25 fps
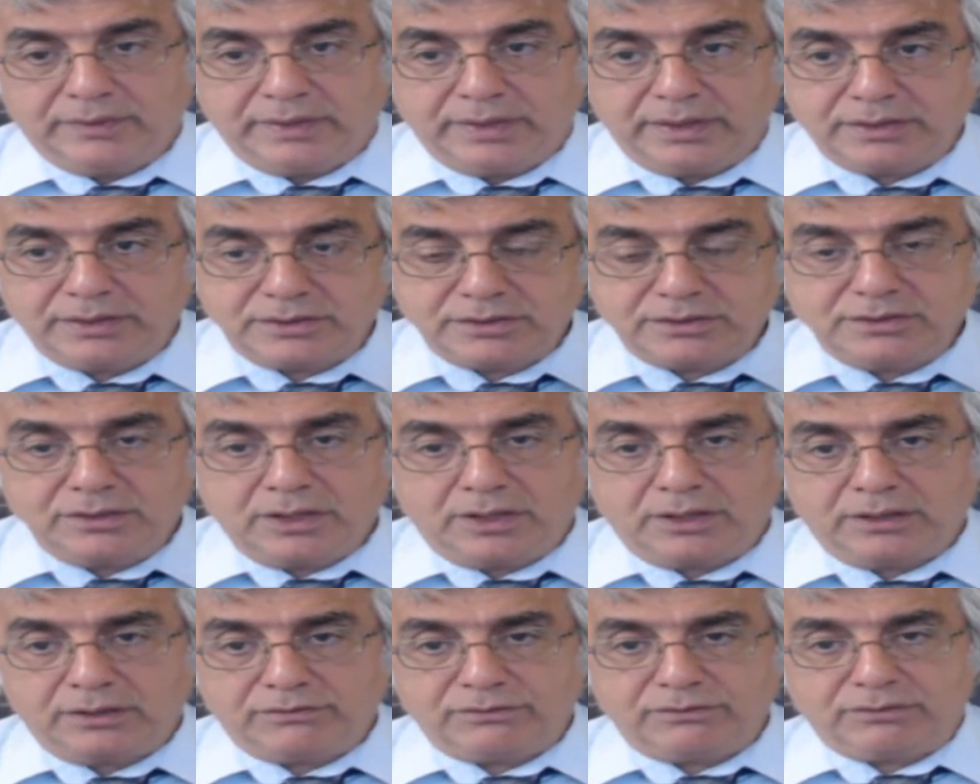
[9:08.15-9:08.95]
It's
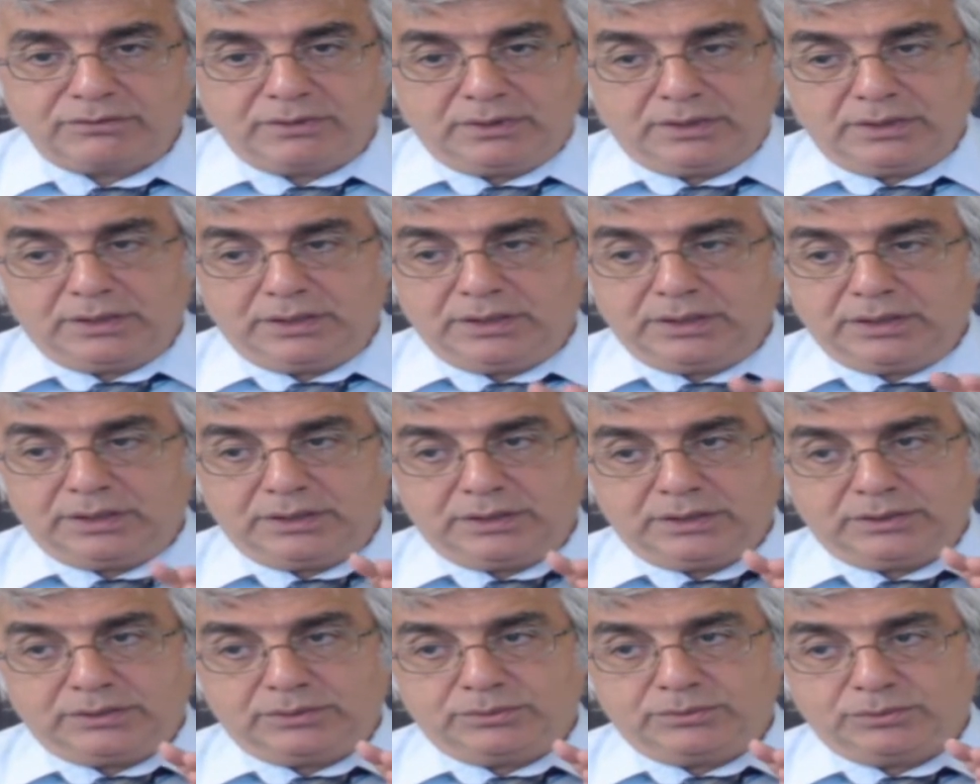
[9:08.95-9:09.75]
not
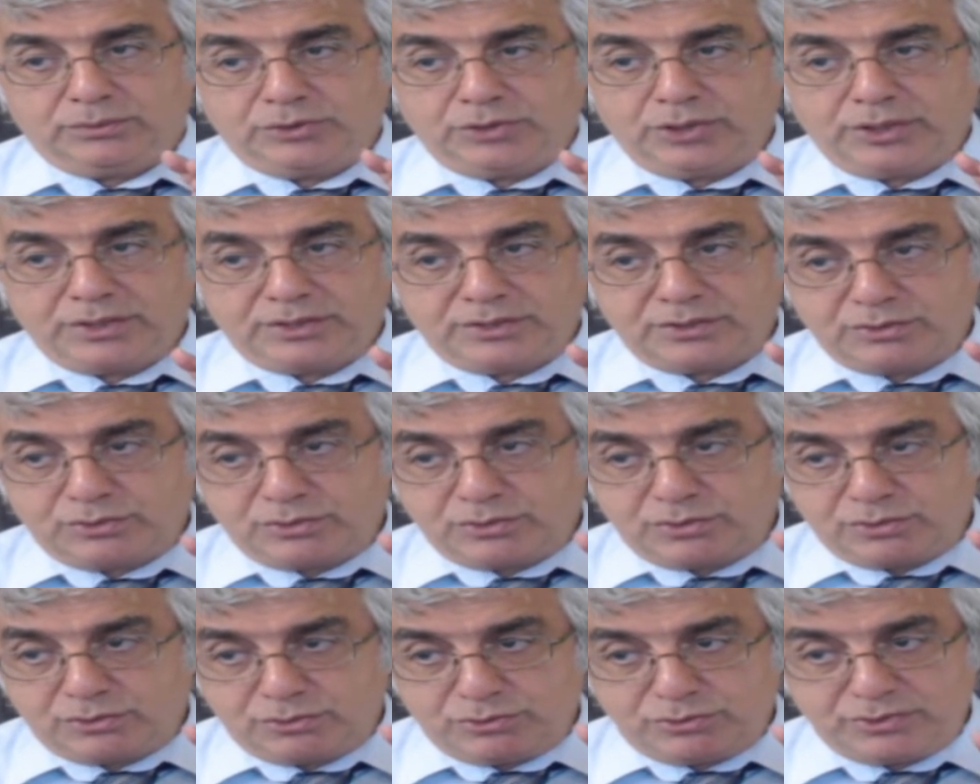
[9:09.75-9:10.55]

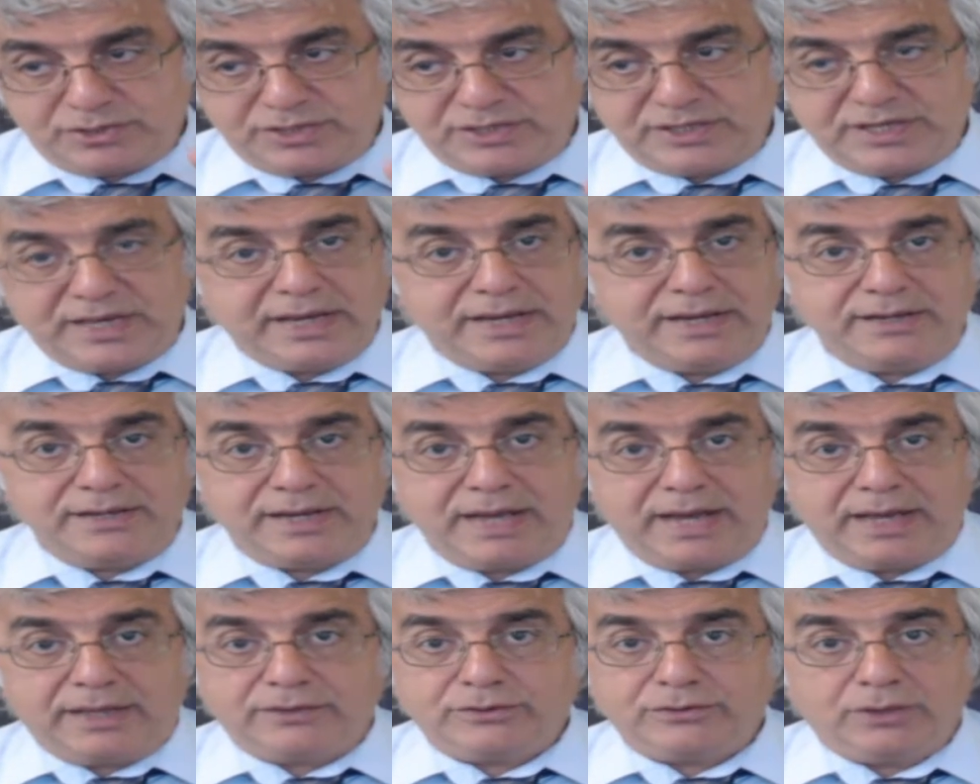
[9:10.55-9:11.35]
just to say
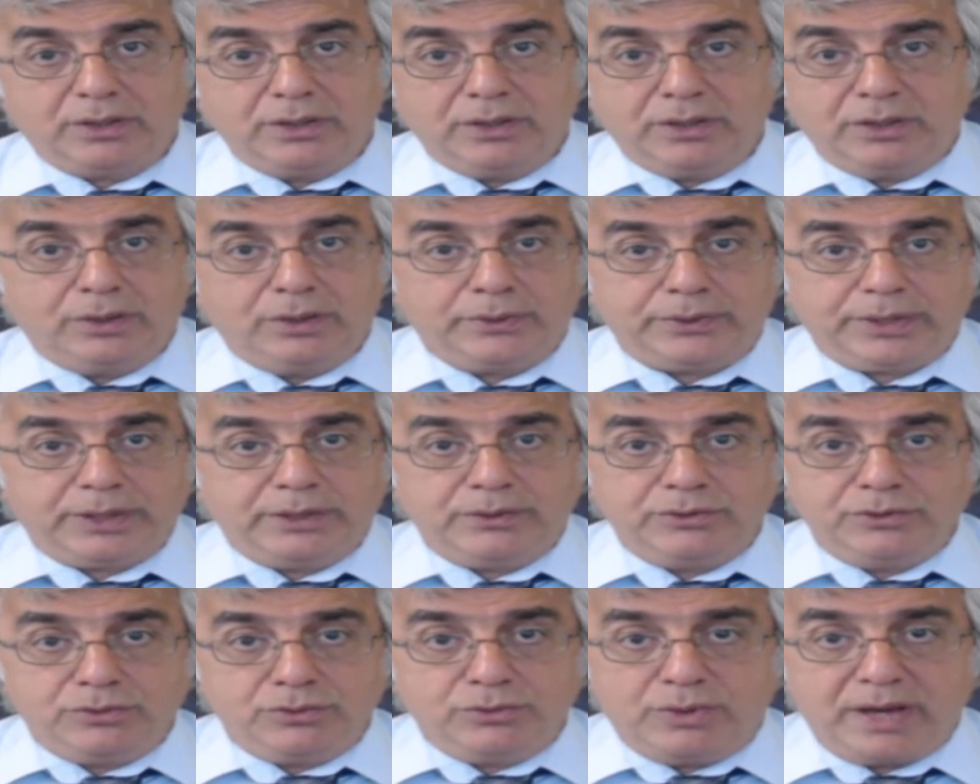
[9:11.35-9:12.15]
that, okay,
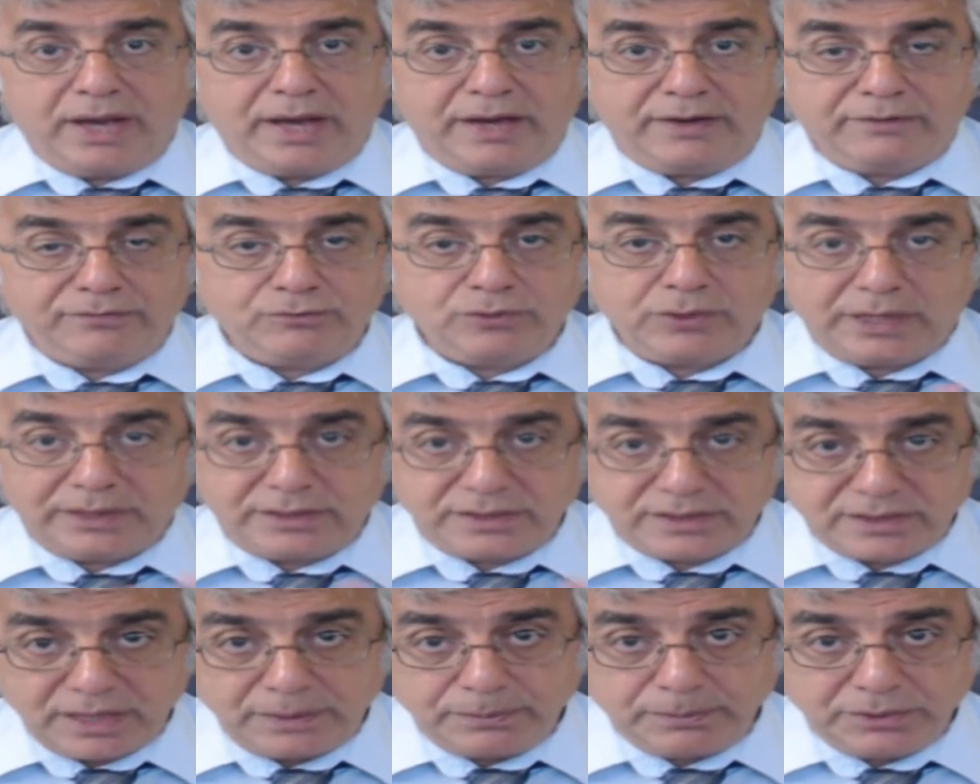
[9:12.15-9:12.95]
you have to
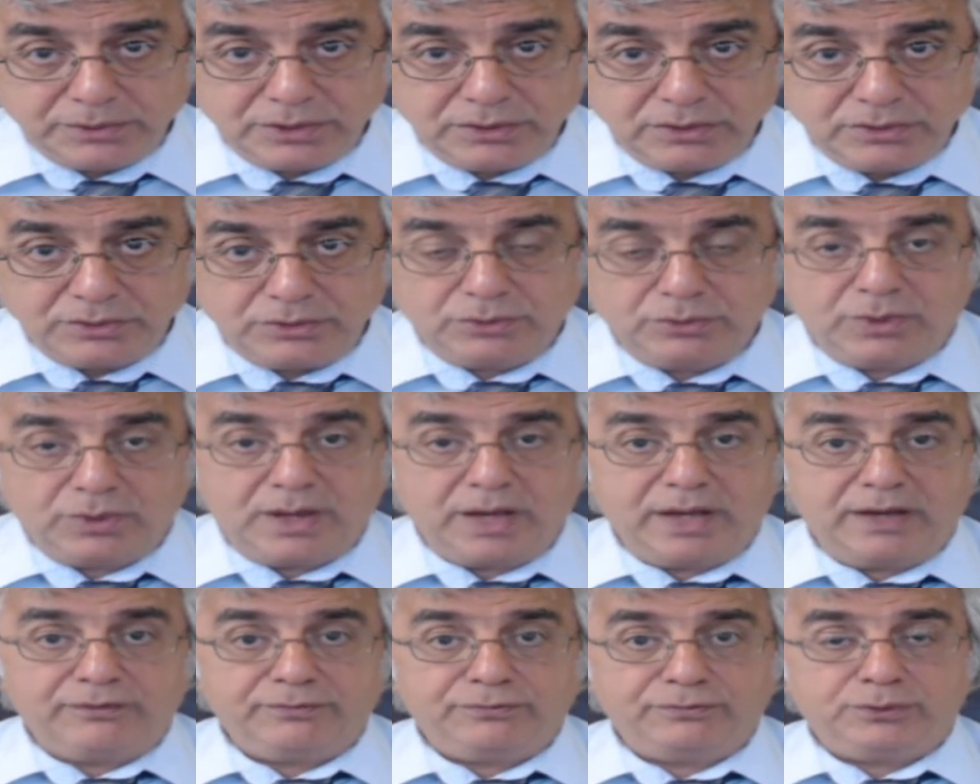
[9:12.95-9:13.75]
accept it, you
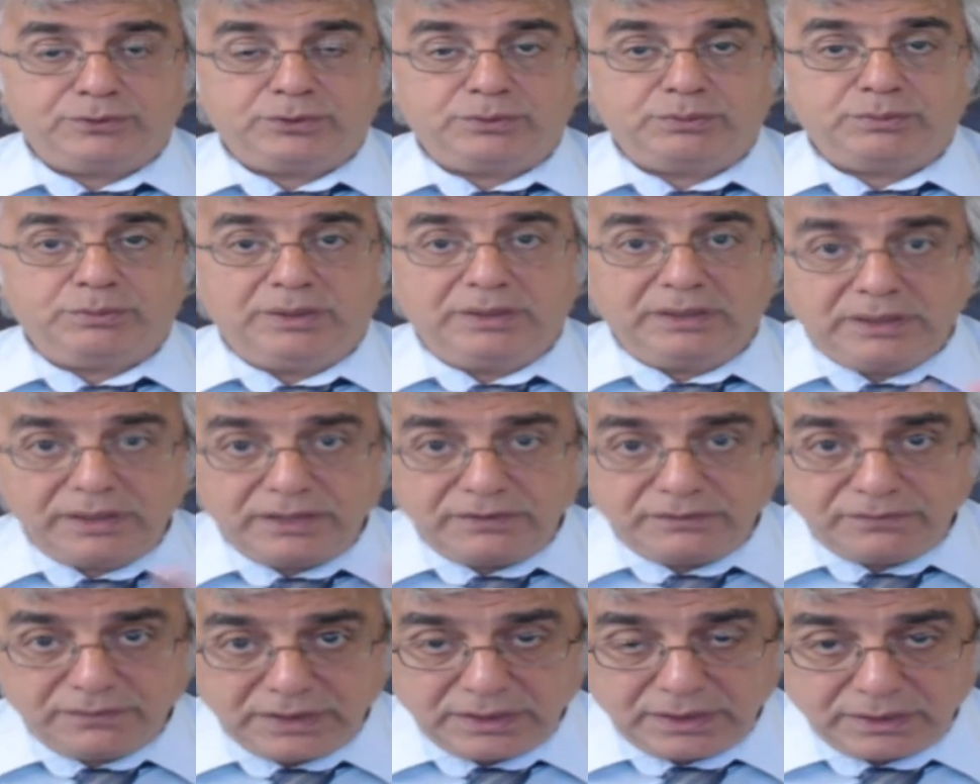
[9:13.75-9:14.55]
have to
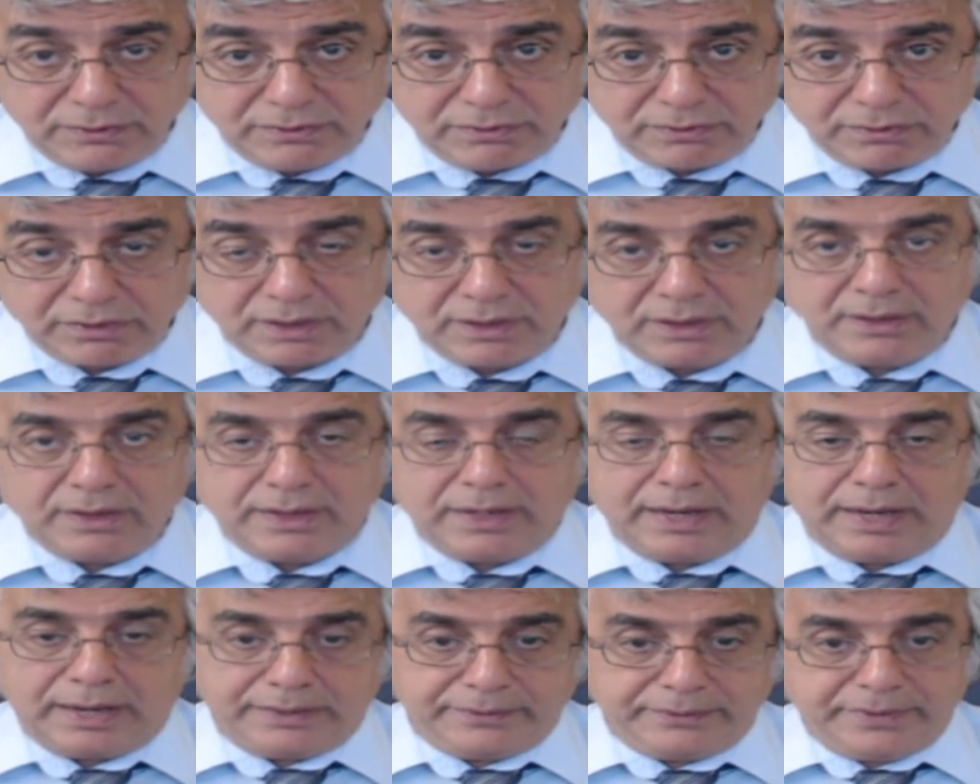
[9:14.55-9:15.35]
believe in it,
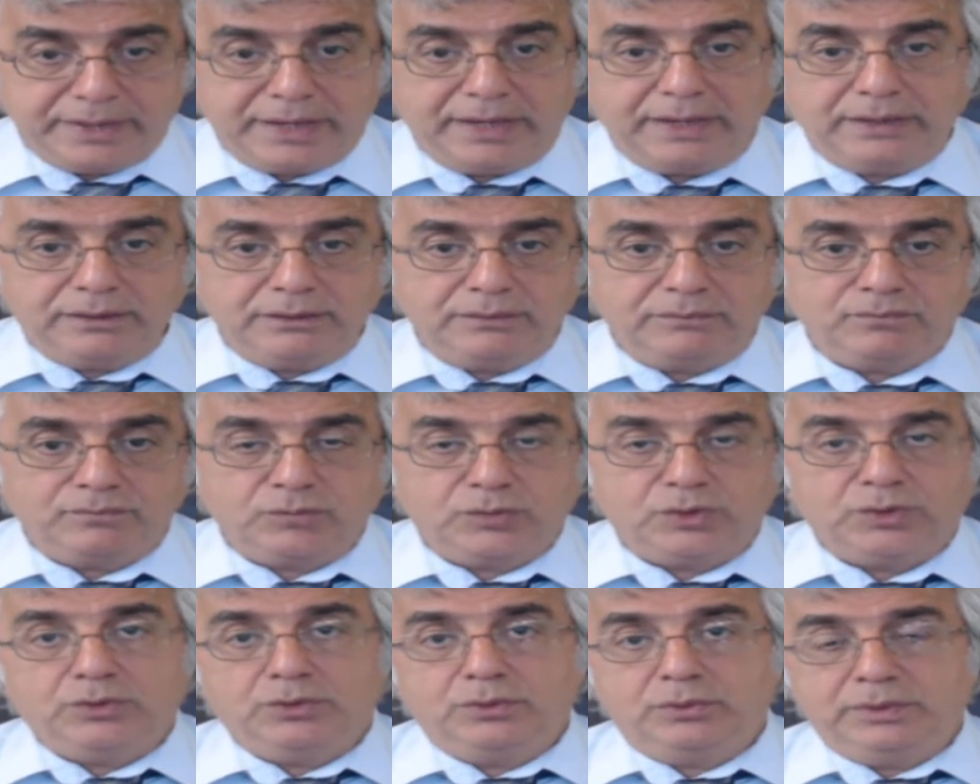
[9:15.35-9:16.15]
and then
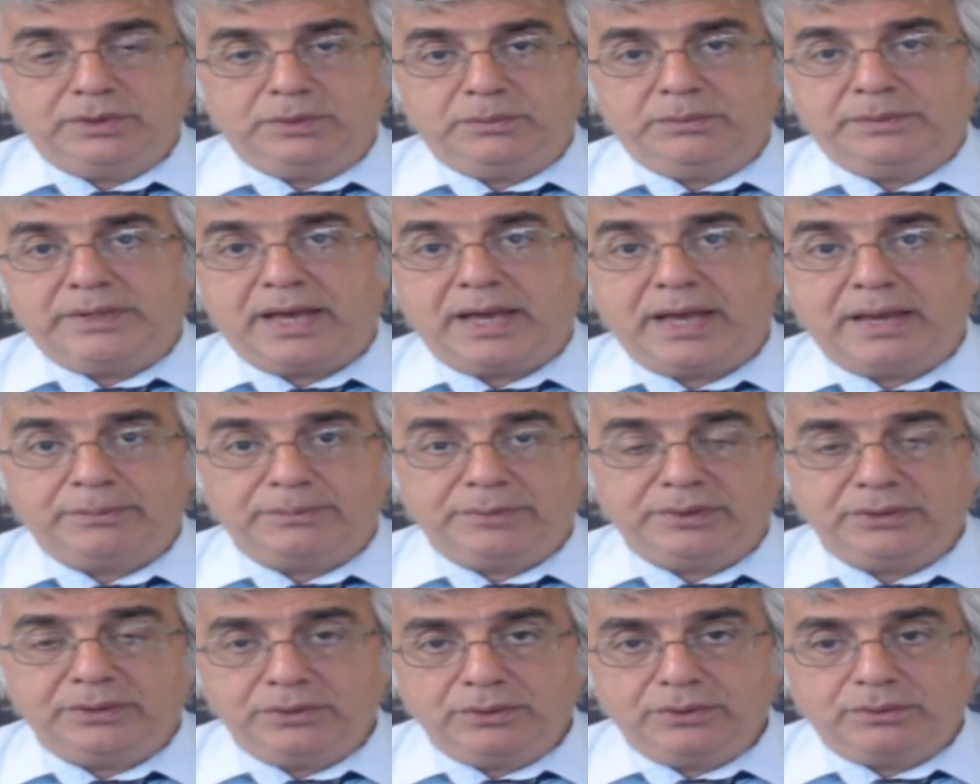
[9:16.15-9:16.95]
you will be
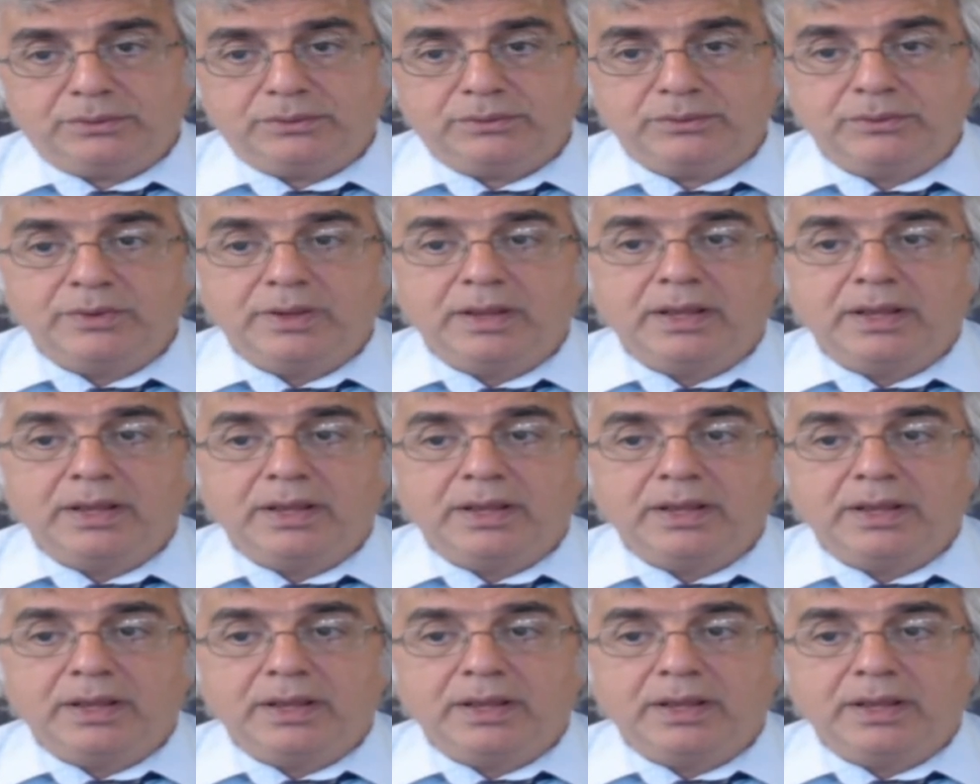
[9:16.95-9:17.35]
happy. No.